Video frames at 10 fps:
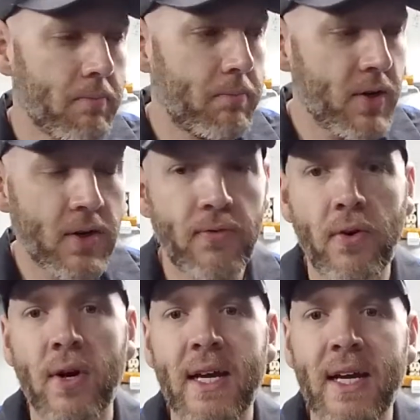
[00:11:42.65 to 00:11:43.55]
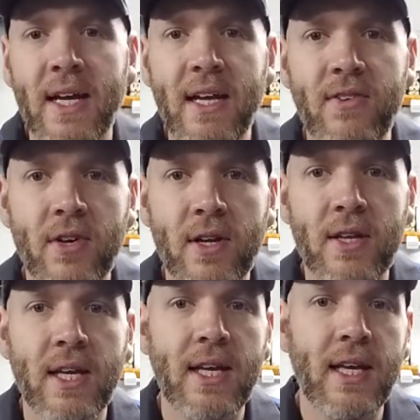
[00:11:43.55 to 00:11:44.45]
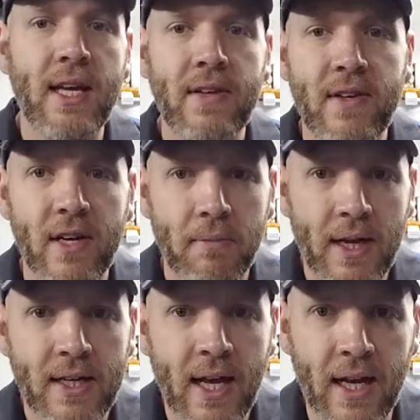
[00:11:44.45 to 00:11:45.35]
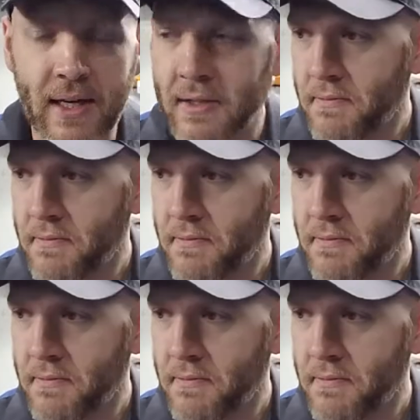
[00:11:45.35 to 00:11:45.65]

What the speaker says: beautiful, easier to clean, easier to maintain.